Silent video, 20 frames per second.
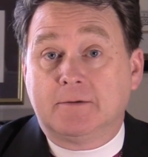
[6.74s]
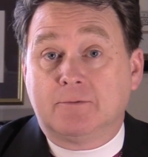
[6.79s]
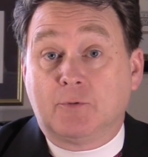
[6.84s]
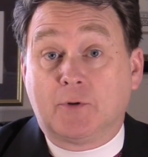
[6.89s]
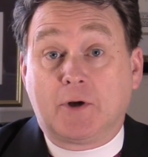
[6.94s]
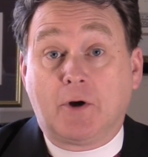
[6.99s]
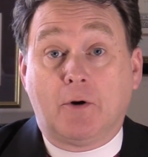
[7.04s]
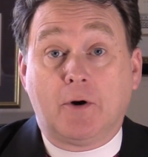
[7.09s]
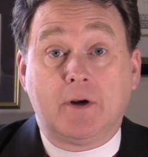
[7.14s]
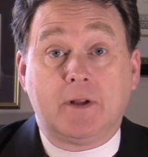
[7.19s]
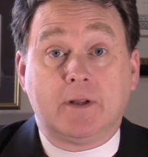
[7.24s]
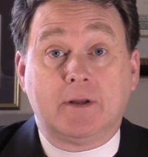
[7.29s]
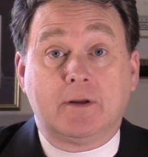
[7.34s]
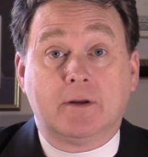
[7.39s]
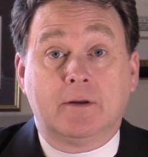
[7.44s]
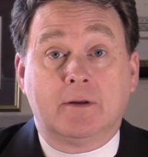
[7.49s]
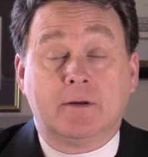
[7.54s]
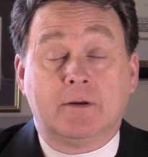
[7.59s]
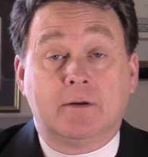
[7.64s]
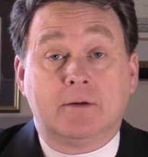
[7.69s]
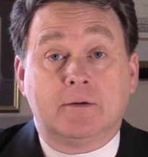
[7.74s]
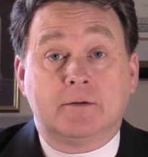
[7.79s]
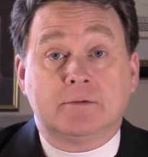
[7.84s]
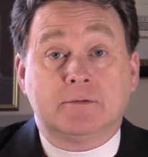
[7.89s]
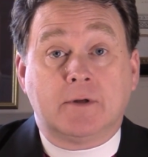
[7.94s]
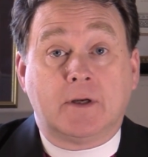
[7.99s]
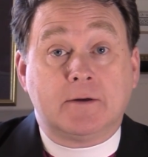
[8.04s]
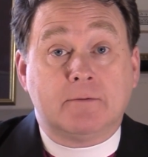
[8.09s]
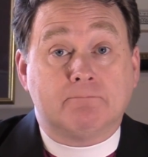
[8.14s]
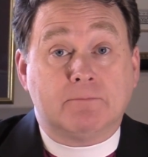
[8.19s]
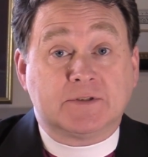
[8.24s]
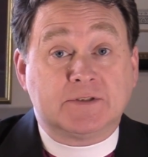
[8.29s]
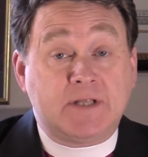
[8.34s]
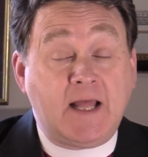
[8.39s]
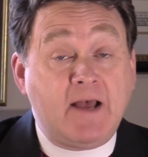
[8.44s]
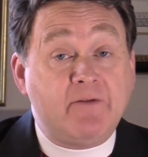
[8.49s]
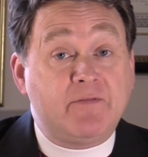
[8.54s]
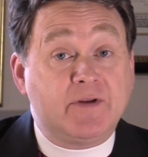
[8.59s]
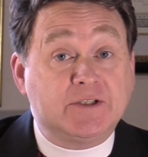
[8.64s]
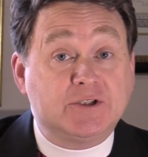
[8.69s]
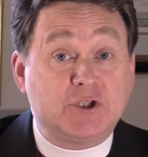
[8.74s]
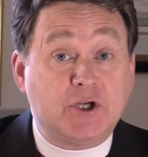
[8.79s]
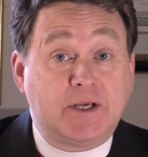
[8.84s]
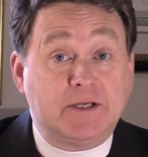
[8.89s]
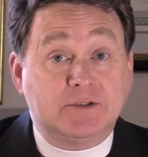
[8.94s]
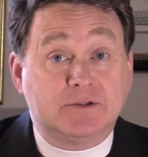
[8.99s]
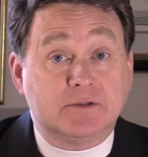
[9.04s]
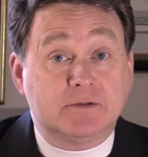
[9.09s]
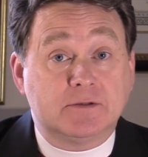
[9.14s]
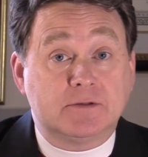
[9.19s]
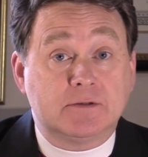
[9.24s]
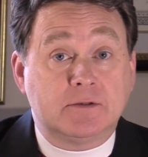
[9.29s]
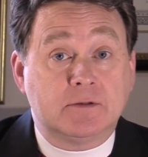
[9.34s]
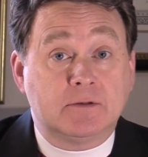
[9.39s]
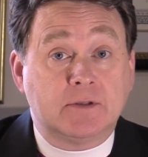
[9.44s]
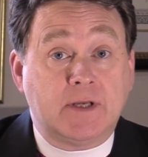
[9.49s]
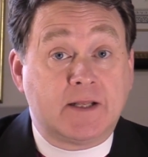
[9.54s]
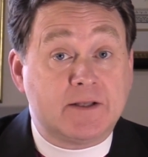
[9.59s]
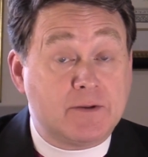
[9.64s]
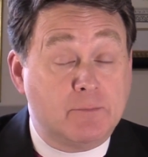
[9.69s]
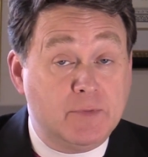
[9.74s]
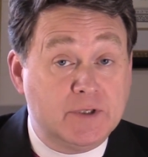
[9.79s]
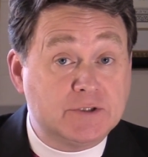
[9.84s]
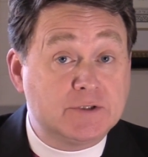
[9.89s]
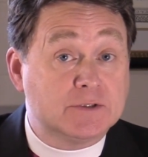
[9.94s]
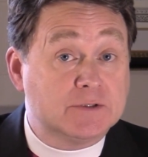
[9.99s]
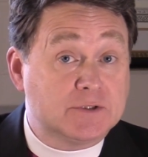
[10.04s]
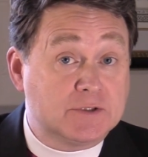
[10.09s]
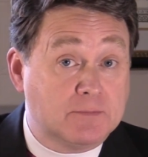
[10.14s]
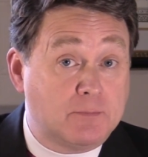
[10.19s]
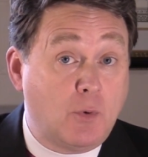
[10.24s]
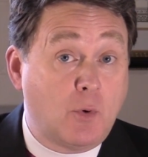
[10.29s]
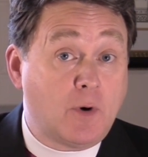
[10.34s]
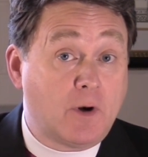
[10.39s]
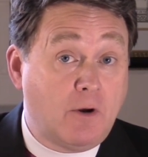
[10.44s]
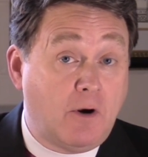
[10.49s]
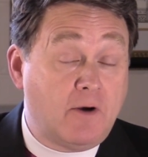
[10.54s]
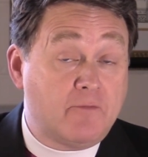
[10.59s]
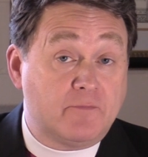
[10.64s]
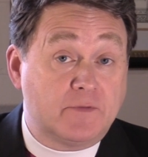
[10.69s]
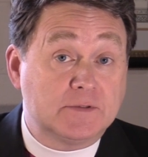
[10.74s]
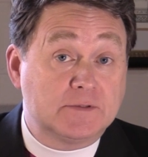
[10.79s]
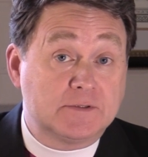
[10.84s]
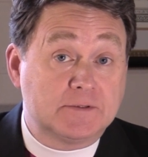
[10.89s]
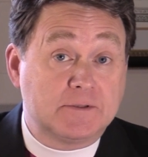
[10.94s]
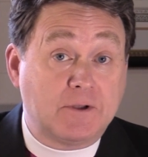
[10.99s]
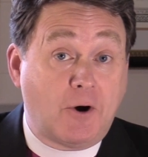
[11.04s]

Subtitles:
regarding staffing changes at the Mission Support Office,